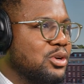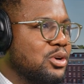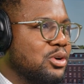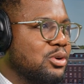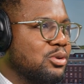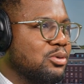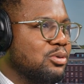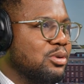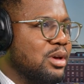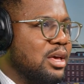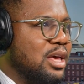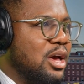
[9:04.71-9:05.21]
you
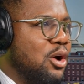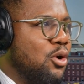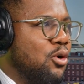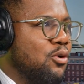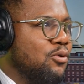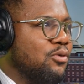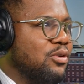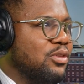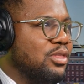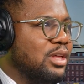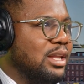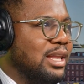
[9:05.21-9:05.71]
know
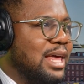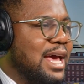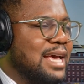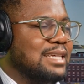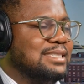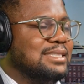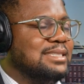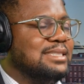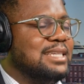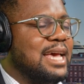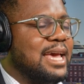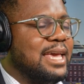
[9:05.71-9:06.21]
over the
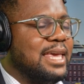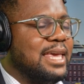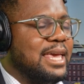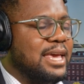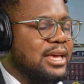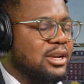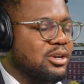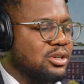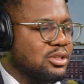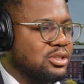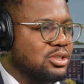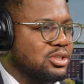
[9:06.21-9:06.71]
last
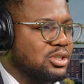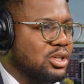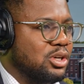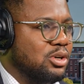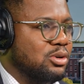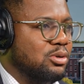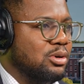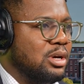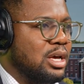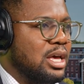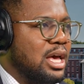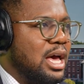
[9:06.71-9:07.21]
decade or
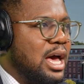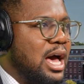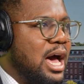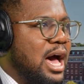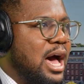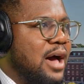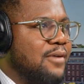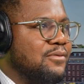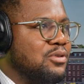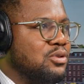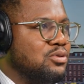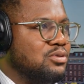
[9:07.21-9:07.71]
so,
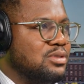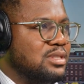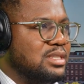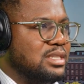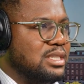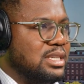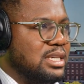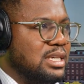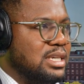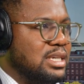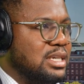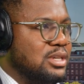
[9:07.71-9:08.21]
how have you
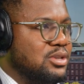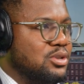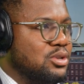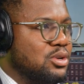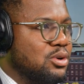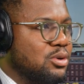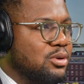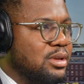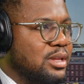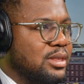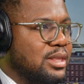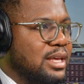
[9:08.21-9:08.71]
seen you
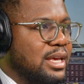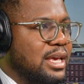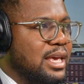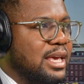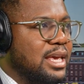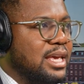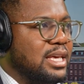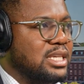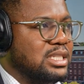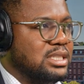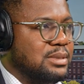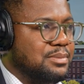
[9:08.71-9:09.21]
know the
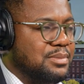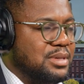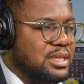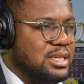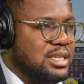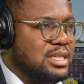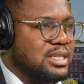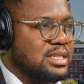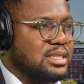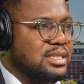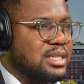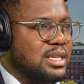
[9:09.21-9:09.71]

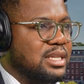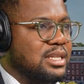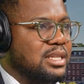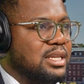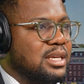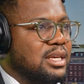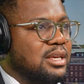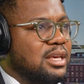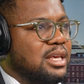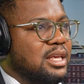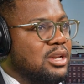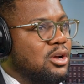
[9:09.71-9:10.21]
enhancements and
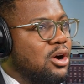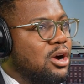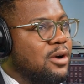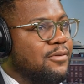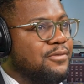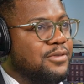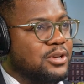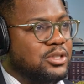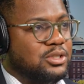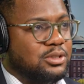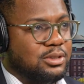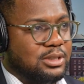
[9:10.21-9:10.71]

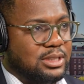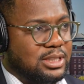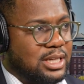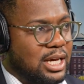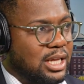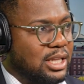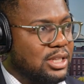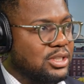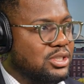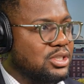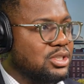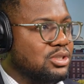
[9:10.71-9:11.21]
artificial
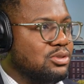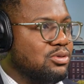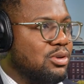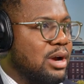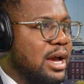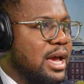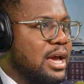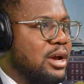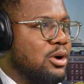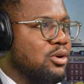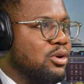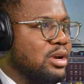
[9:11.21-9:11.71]
intelligence,
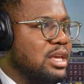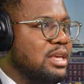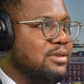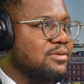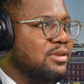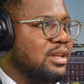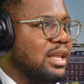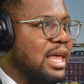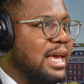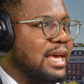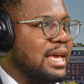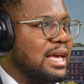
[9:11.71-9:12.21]
right, or
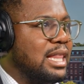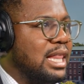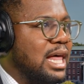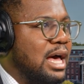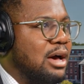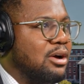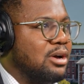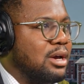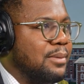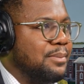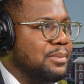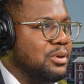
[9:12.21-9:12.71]
even like
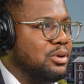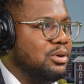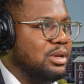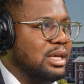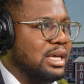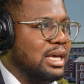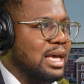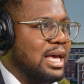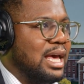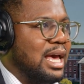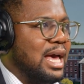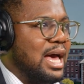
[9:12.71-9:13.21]
cloud
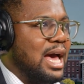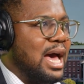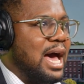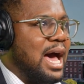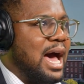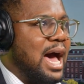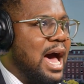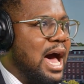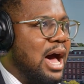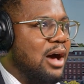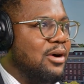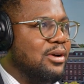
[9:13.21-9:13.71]
computing?
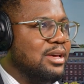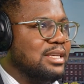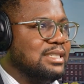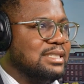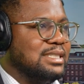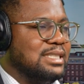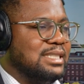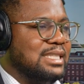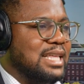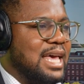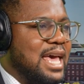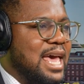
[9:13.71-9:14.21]
How
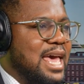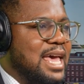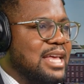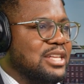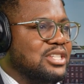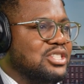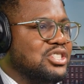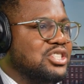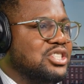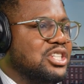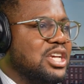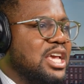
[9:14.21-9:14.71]
has that
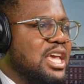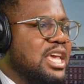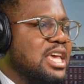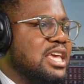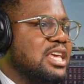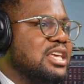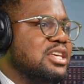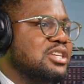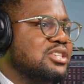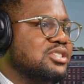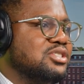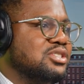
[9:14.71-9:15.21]

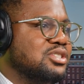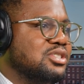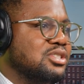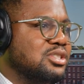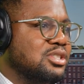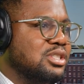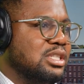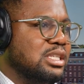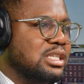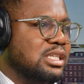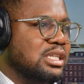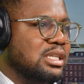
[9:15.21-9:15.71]
changed
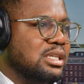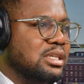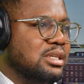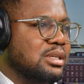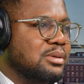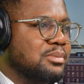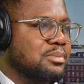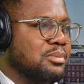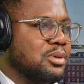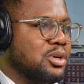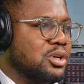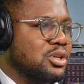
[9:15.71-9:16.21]

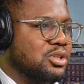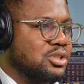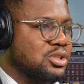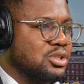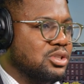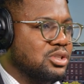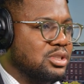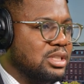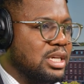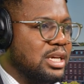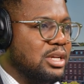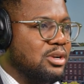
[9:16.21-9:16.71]
the
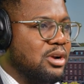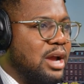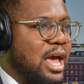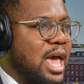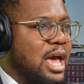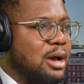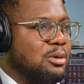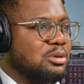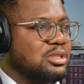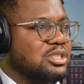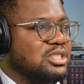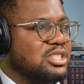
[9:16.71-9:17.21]
mergers and or
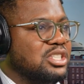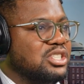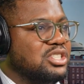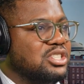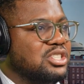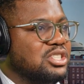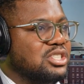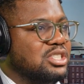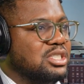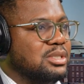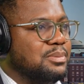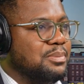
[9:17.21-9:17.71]

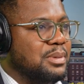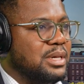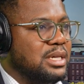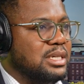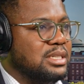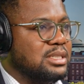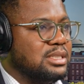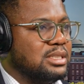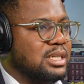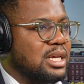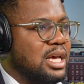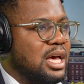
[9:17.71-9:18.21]
acquisition
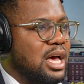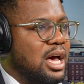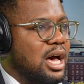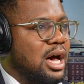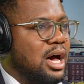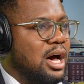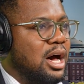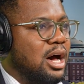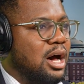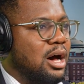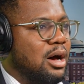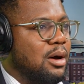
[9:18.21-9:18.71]
space
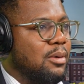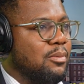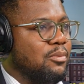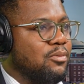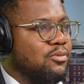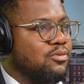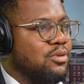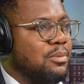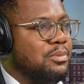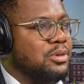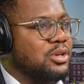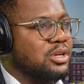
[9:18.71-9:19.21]
um,
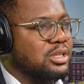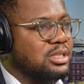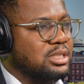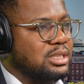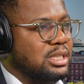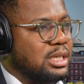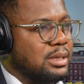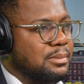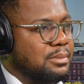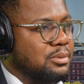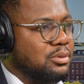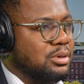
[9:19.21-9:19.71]
from your
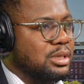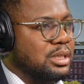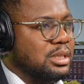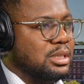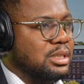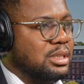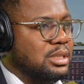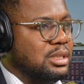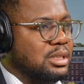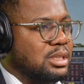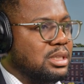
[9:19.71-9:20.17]
standpoint?